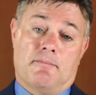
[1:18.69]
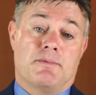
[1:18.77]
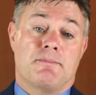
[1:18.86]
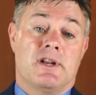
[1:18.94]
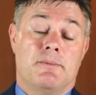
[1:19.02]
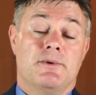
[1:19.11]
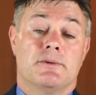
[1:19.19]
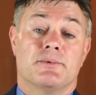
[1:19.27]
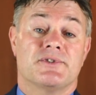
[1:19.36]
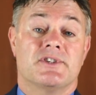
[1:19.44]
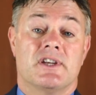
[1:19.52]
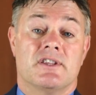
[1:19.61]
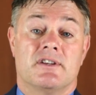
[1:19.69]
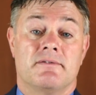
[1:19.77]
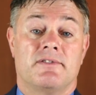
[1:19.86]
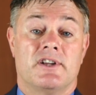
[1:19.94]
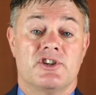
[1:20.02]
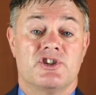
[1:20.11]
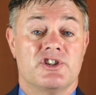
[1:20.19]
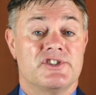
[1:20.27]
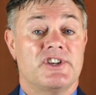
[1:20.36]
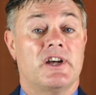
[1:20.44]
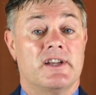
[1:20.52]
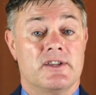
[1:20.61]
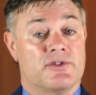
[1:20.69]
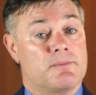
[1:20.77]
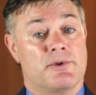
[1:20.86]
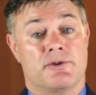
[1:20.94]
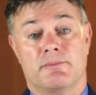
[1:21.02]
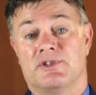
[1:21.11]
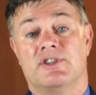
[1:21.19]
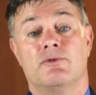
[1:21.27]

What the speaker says: Many people say that inflation is high at the moment.